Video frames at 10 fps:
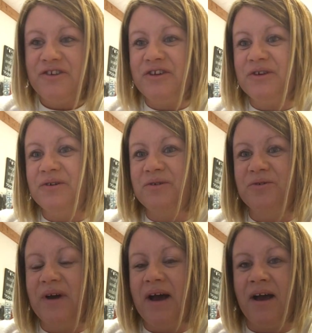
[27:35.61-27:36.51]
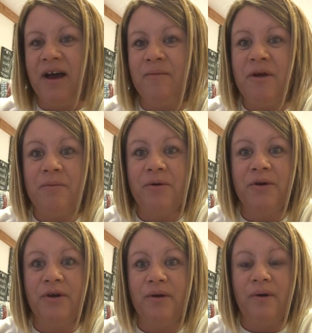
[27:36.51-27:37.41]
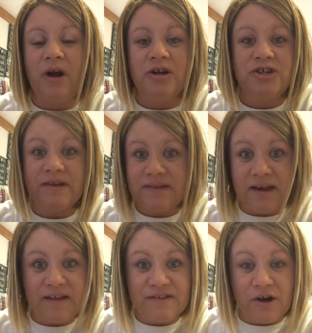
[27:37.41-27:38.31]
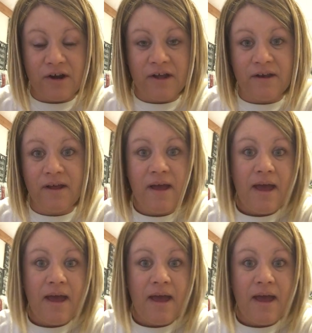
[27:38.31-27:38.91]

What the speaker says: to people who are just getting started